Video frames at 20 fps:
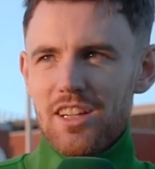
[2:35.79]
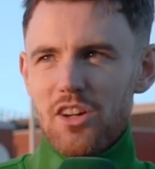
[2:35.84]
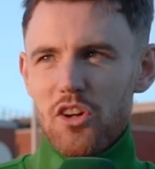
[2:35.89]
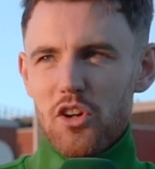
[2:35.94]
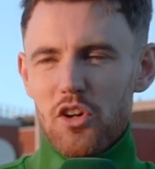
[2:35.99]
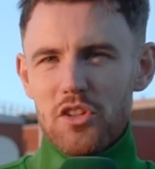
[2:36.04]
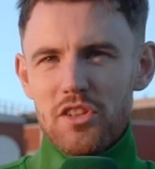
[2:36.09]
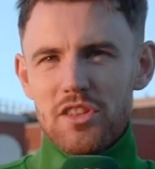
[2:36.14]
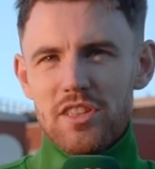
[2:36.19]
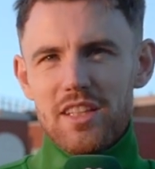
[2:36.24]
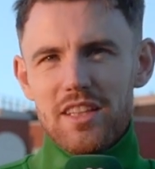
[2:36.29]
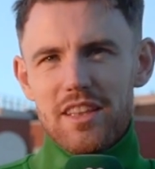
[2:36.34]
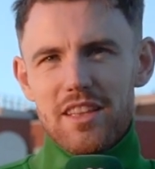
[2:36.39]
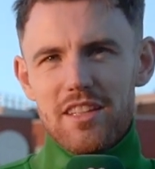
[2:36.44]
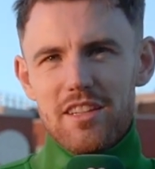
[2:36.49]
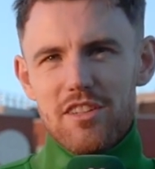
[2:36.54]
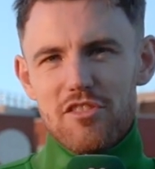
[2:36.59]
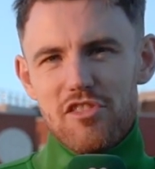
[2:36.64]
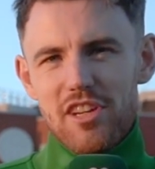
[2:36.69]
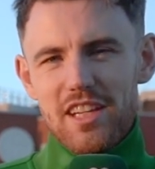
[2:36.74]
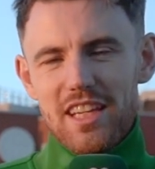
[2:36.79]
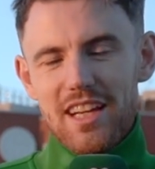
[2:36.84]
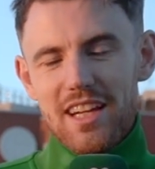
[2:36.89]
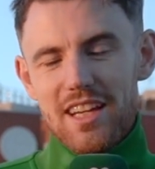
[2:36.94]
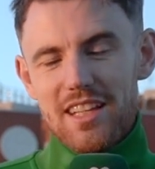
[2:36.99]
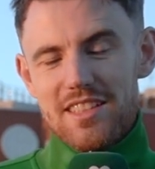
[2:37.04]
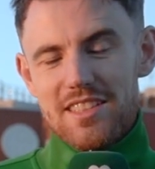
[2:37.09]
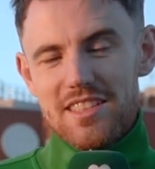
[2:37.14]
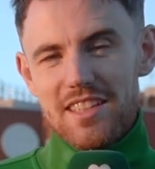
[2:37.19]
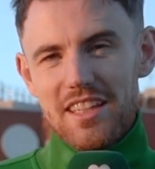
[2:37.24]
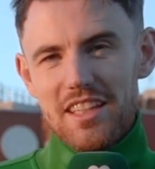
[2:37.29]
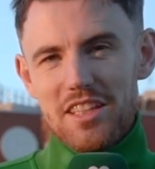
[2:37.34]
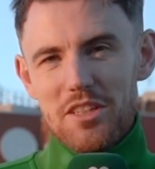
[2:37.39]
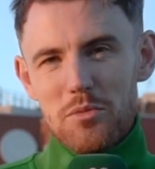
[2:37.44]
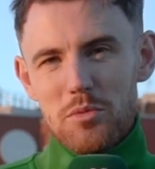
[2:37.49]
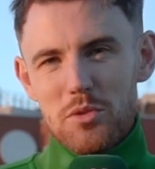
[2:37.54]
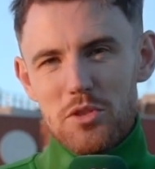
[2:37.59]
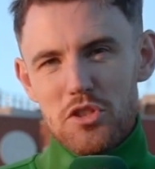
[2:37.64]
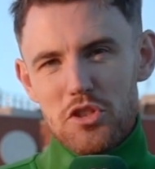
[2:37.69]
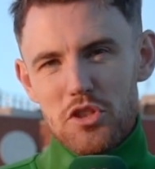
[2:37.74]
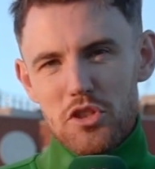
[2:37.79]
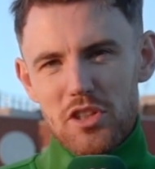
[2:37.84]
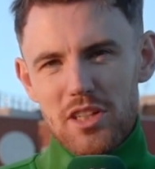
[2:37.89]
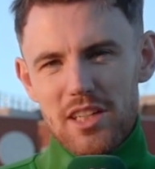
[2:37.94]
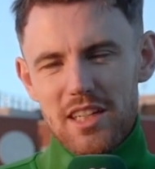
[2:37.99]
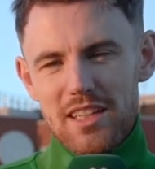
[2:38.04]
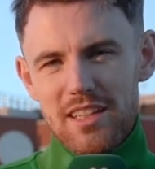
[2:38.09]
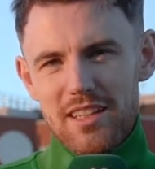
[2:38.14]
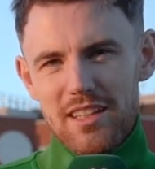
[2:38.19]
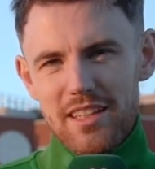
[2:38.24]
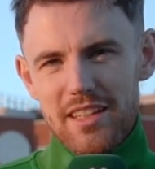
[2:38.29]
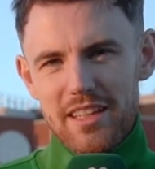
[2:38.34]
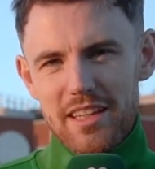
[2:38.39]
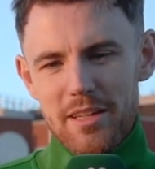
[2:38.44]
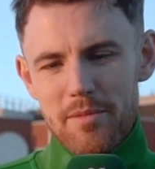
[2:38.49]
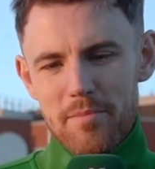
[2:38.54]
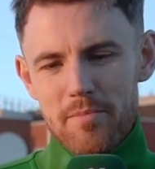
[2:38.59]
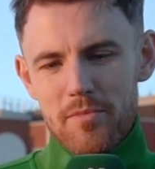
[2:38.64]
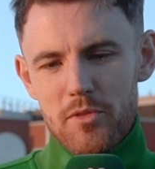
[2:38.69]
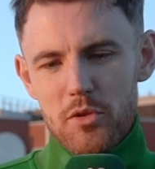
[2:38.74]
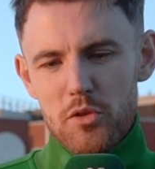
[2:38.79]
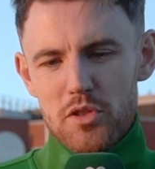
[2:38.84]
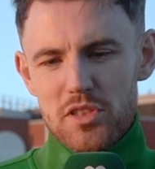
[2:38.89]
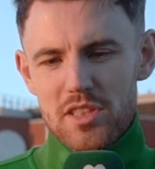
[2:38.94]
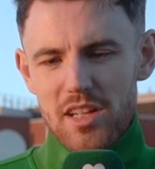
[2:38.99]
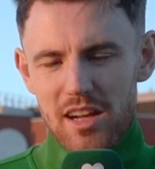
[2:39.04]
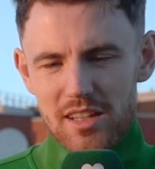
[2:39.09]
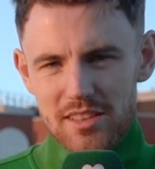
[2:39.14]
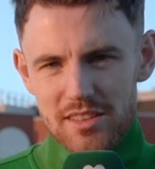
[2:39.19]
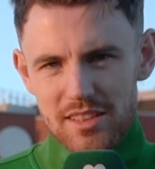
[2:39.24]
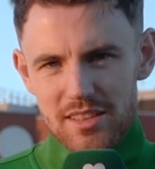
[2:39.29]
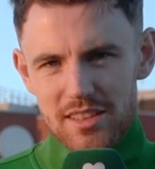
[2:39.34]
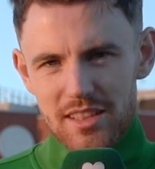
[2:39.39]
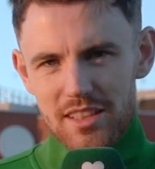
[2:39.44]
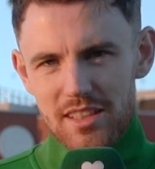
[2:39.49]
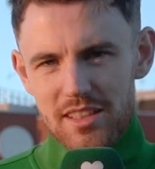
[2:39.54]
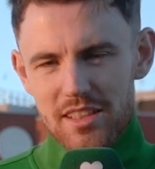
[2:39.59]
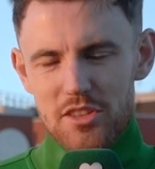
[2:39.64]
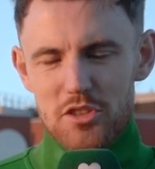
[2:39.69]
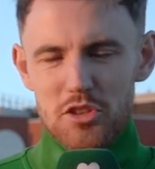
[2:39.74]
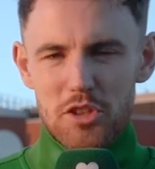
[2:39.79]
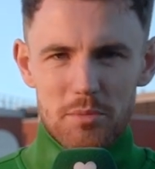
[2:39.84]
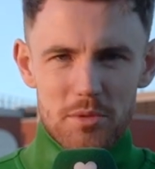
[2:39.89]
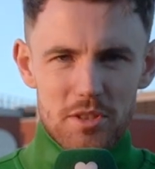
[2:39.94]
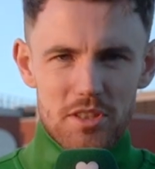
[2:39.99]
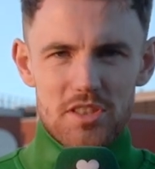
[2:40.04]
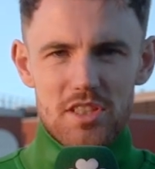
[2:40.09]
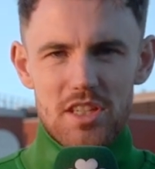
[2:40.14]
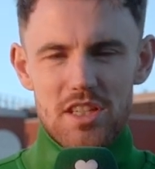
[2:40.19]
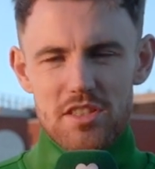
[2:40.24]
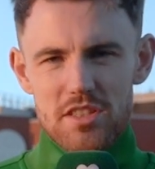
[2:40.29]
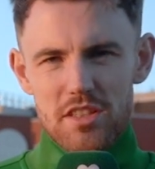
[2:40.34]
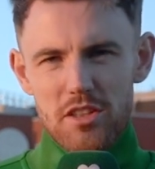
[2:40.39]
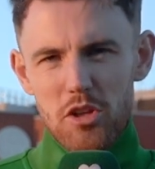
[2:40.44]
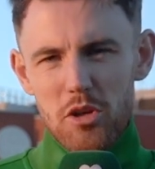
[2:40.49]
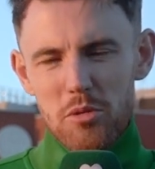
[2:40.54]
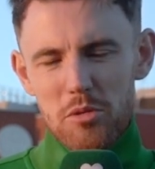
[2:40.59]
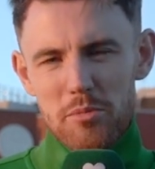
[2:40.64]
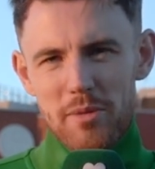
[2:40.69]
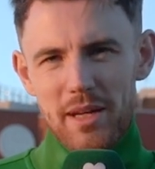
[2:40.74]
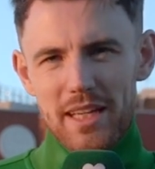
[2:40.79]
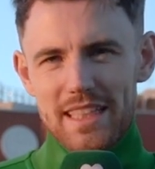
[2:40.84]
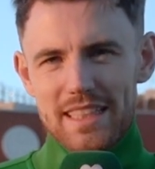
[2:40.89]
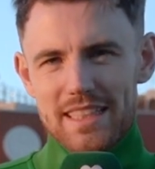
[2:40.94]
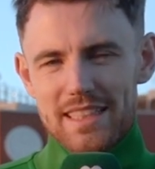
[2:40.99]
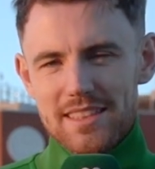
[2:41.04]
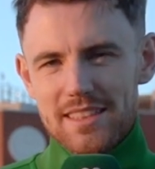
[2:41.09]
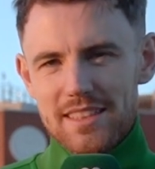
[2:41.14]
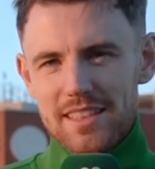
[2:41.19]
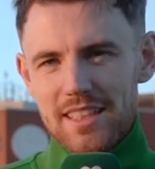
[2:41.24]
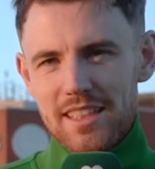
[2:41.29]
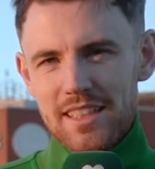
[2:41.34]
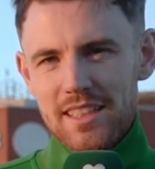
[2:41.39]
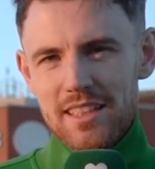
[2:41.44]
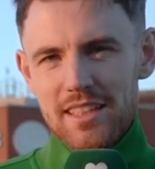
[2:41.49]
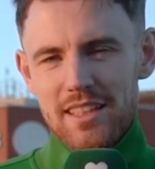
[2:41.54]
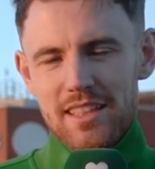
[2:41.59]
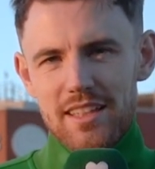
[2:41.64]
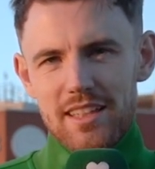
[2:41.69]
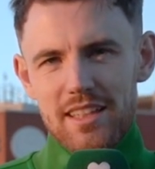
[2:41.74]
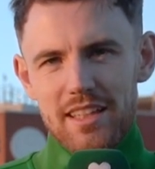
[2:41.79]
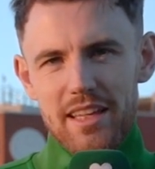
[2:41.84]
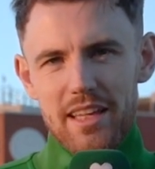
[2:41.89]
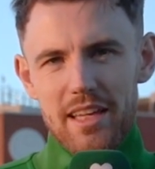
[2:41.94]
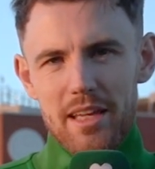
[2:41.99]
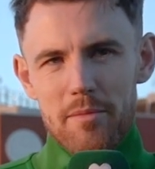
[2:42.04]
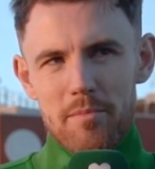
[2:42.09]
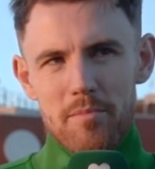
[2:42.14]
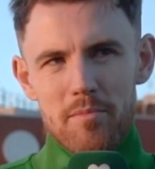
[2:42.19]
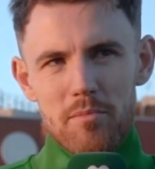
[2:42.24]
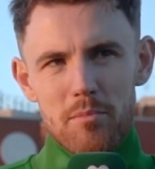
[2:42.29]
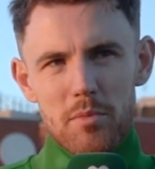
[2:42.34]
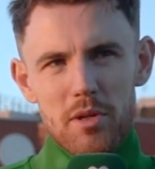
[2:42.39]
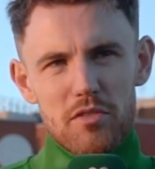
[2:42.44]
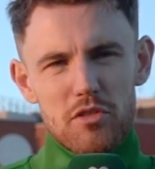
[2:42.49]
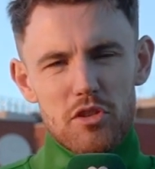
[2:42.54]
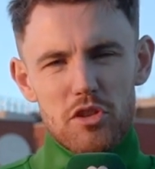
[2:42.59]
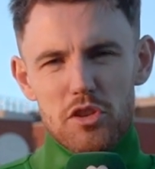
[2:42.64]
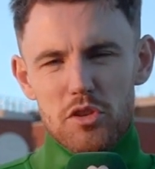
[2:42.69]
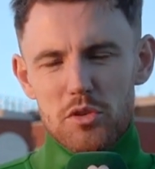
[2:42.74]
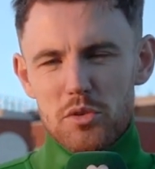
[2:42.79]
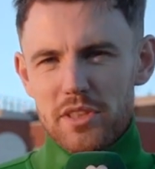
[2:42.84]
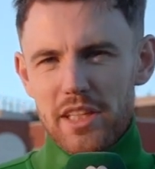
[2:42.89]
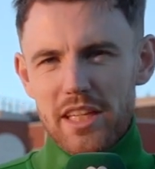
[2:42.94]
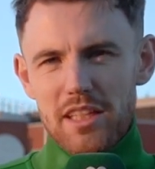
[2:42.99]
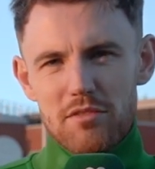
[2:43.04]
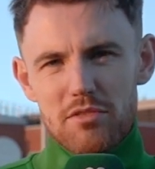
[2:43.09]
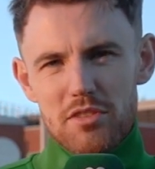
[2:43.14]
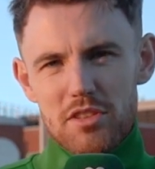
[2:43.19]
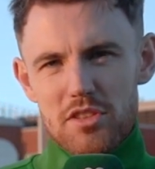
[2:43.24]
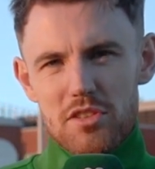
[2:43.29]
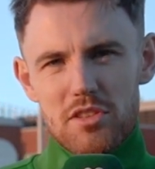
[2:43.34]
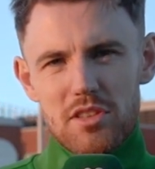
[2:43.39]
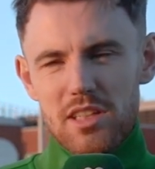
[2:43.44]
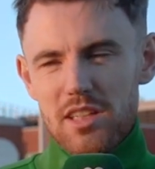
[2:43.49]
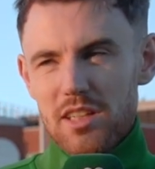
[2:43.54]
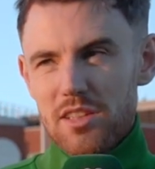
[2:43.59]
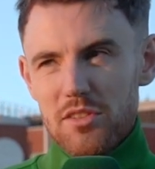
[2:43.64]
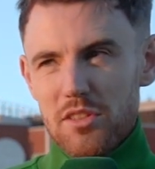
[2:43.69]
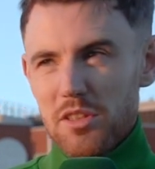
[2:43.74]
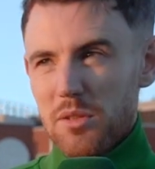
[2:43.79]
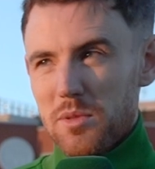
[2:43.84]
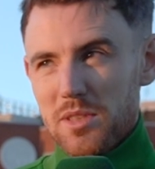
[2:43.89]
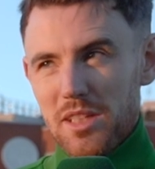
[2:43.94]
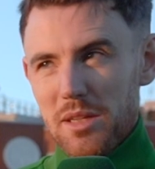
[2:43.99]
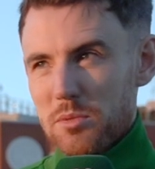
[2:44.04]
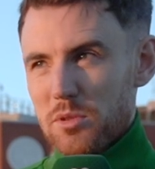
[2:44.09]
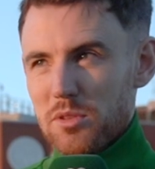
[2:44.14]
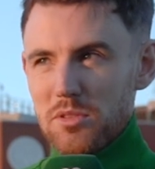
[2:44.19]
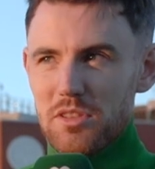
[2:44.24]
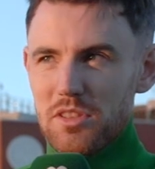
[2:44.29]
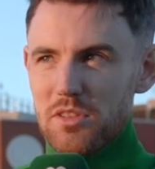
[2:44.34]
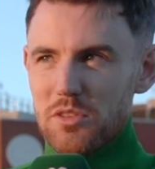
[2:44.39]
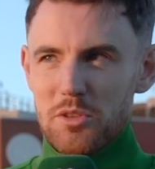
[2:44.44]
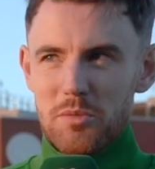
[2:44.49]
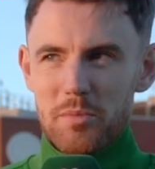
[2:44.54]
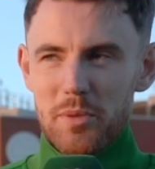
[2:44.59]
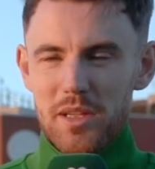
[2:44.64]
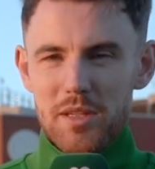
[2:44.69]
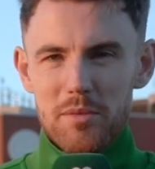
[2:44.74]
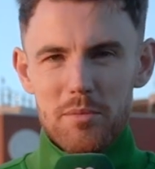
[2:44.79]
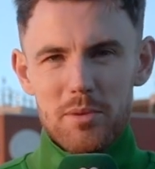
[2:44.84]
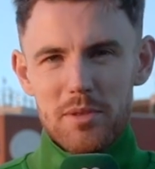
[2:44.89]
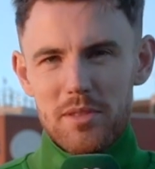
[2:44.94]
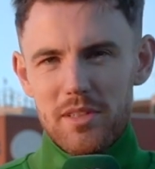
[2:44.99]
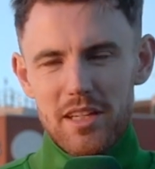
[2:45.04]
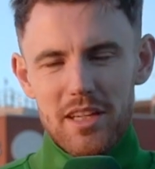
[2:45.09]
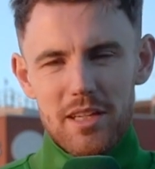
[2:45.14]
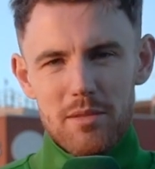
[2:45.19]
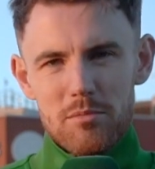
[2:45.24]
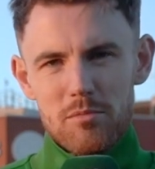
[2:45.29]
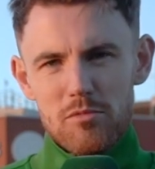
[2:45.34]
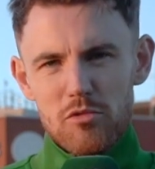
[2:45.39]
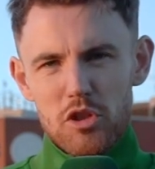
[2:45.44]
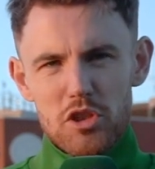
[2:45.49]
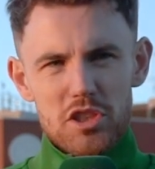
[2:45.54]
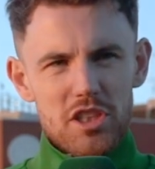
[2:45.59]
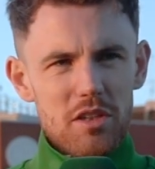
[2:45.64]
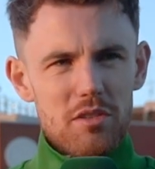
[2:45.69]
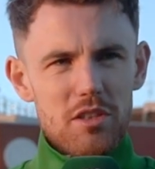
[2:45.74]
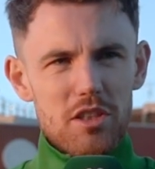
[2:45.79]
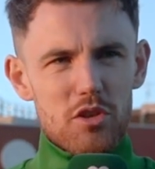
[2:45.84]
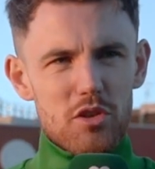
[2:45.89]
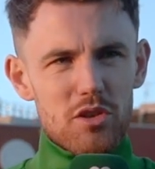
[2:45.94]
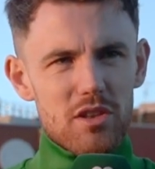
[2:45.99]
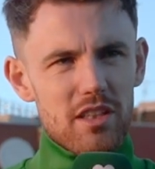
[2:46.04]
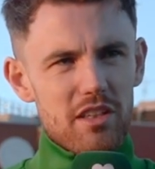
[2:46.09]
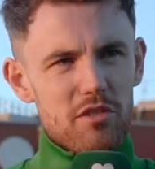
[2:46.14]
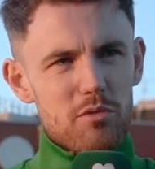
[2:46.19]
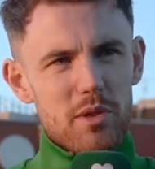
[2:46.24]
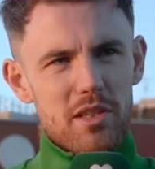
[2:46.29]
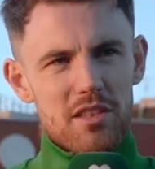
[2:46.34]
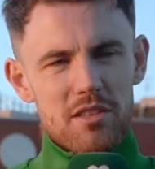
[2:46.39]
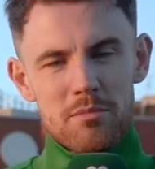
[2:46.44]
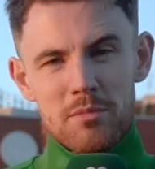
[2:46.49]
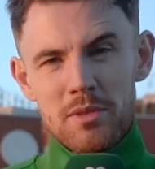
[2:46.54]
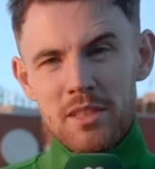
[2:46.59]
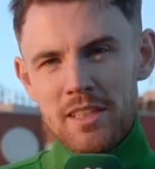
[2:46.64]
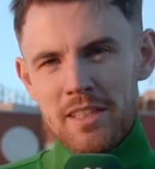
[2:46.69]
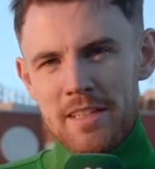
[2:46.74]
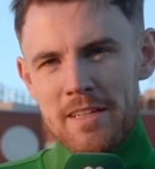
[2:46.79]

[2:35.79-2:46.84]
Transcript: On the right-hand side, it was Jota, who started there. He chopped and changed a lot with Maeda today. But I've got to go 9 for Jota. I thought he was absolutely superb. Ross County couldn't live with him,